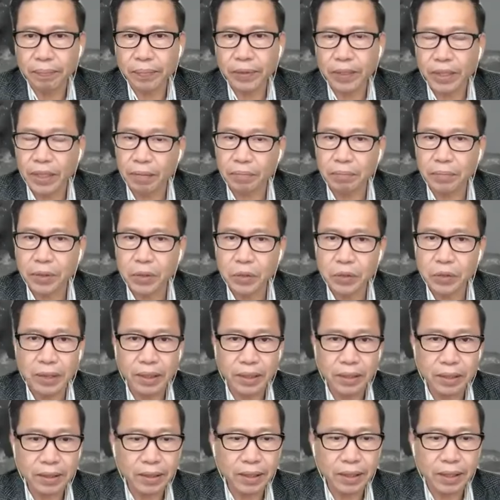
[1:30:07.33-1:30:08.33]

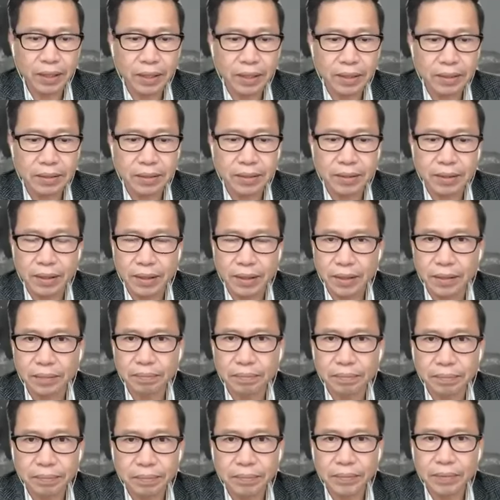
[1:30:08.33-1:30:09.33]
Cambodia, as
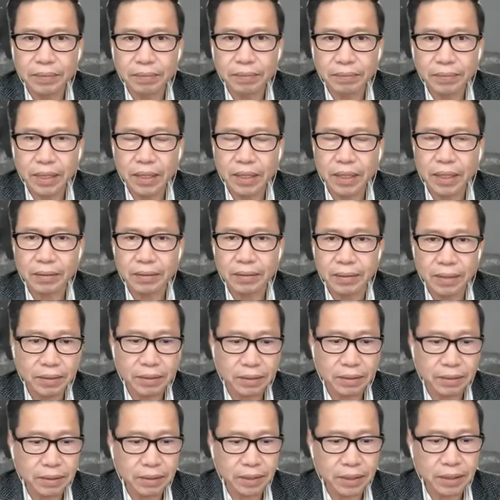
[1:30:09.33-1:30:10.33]
Her
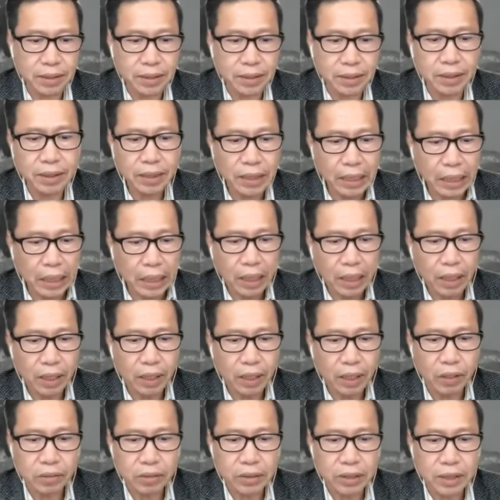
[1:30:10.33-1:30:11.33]
Excellency
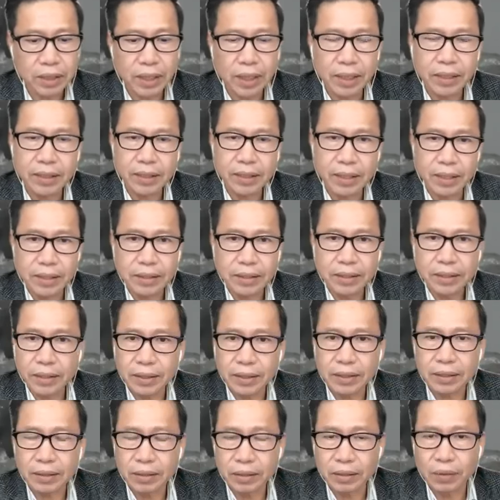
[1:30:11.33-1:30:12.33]
already highlighted.